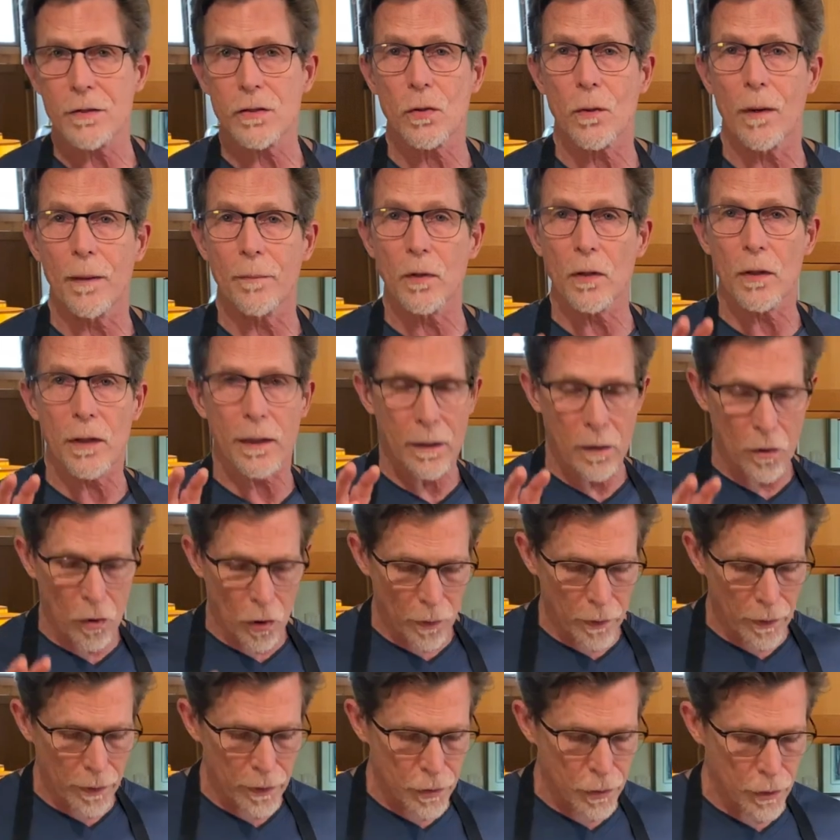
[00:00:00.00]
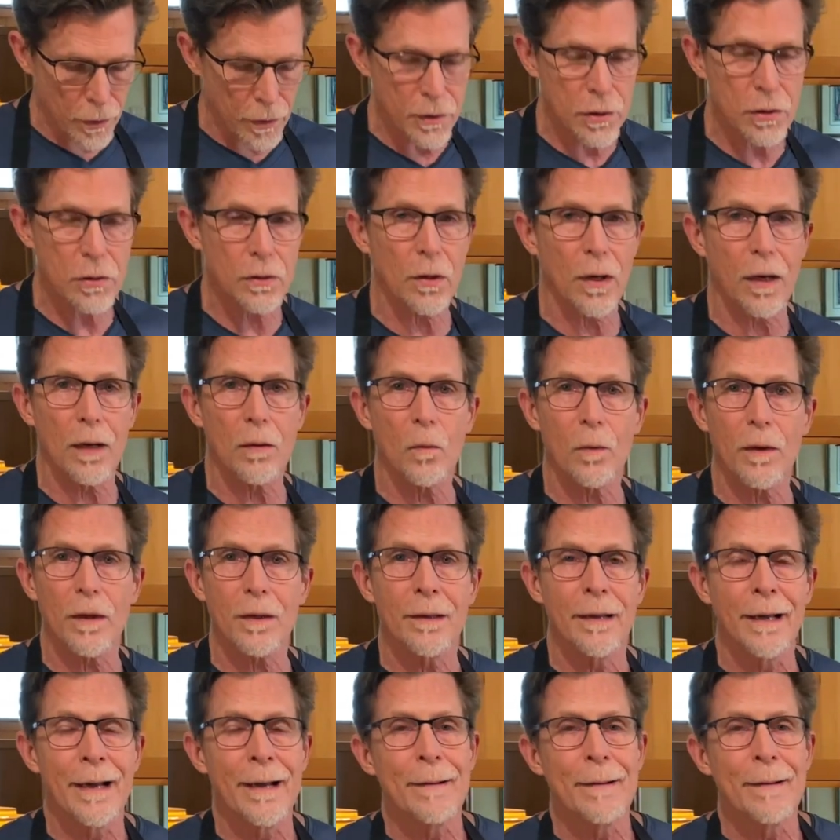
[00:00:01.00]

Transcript: So I'm going to encourage you to start with